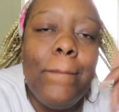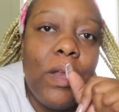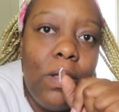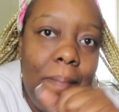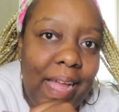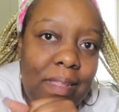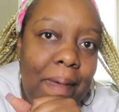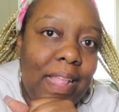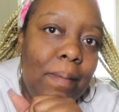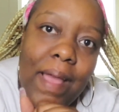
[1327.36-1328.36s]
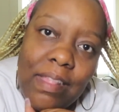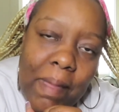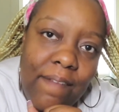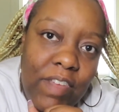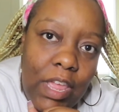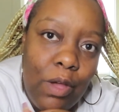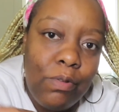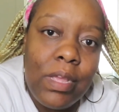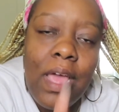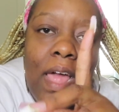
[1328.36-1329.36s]
but no the back to back to back to back
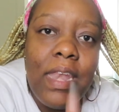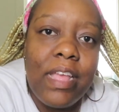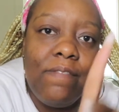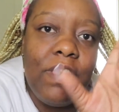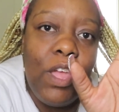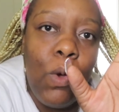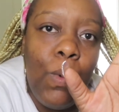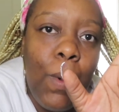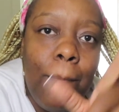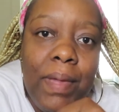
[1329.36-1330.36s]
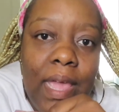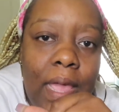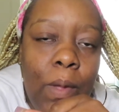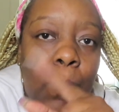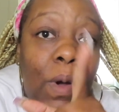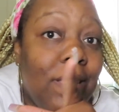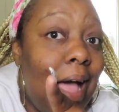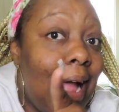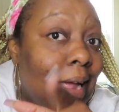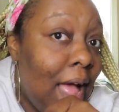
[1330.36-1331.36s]
video next video will be what
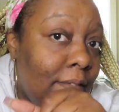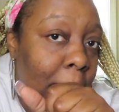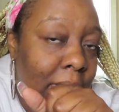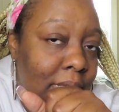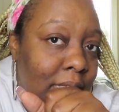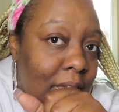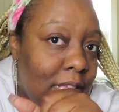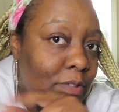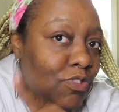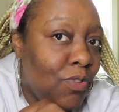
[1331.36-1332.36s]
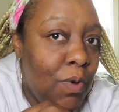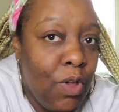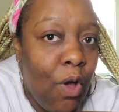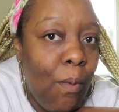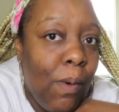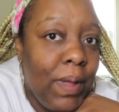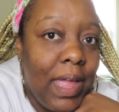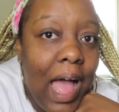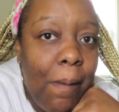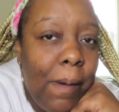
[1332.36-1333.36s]
i got for mother's day so showing y'all what we
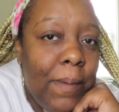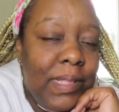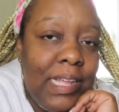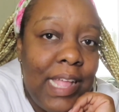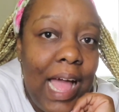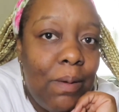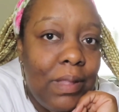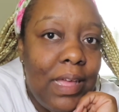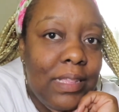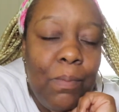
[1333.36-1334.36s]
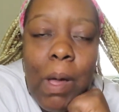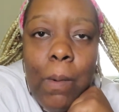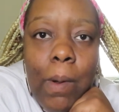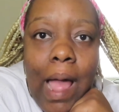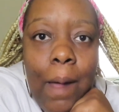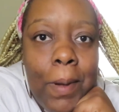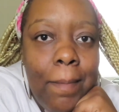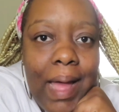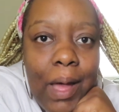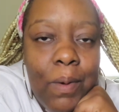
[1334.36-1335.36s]
got while we was at the outlets and while we were out and
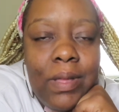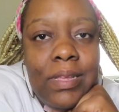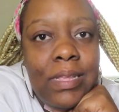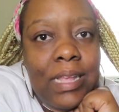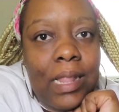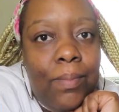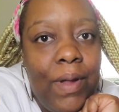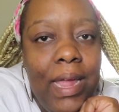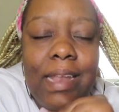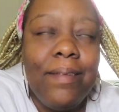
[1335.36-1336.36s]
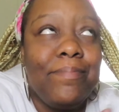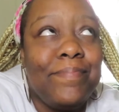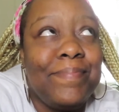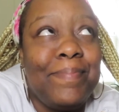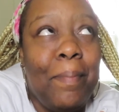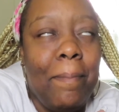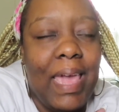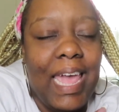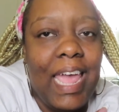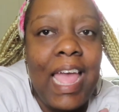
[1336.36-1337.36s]
about celebrating
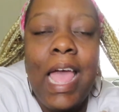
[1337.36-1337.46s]
me